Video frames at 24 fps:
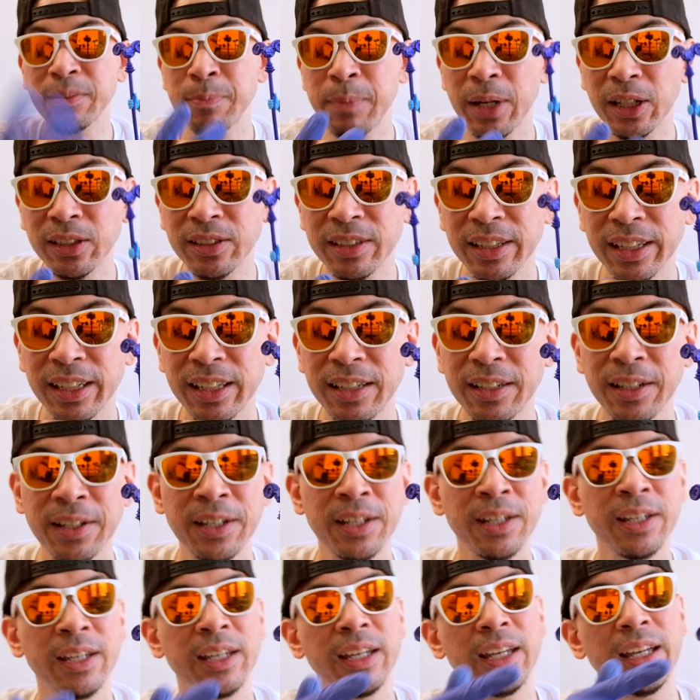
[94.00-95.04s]
melted,
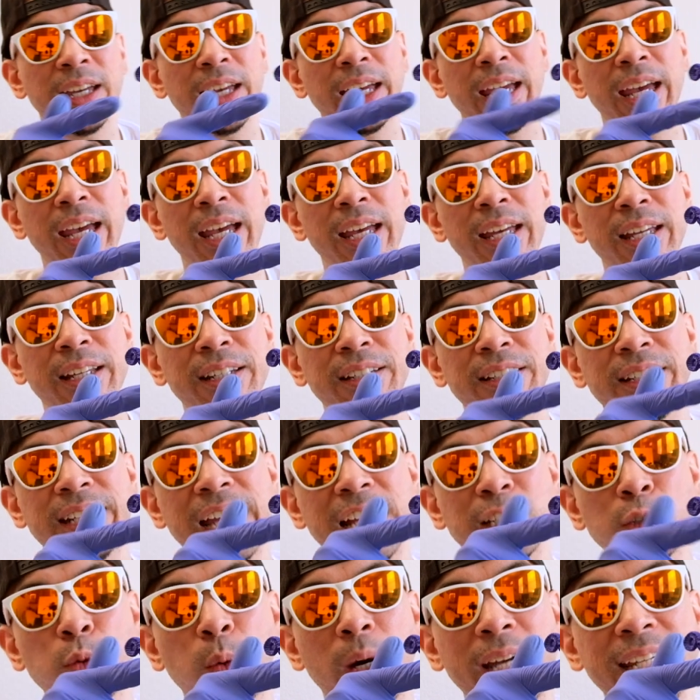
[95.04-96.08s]
and
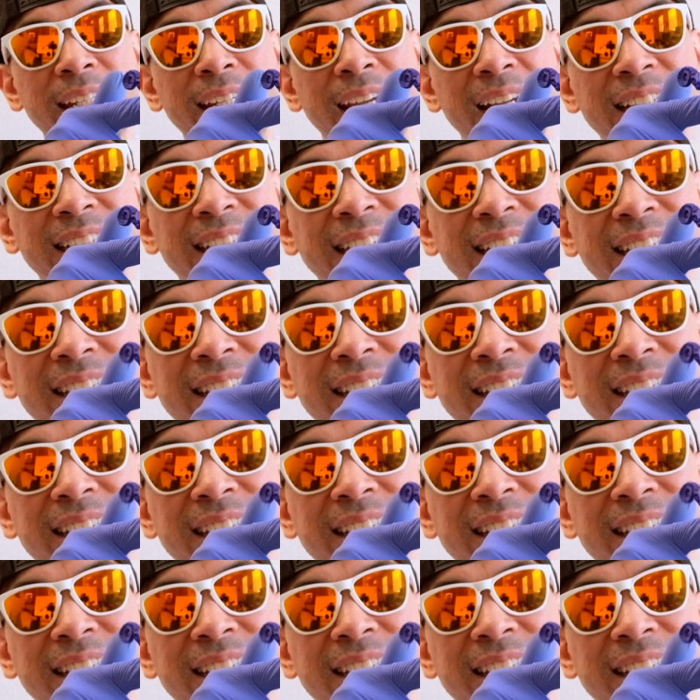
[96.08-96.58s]
that's why he has this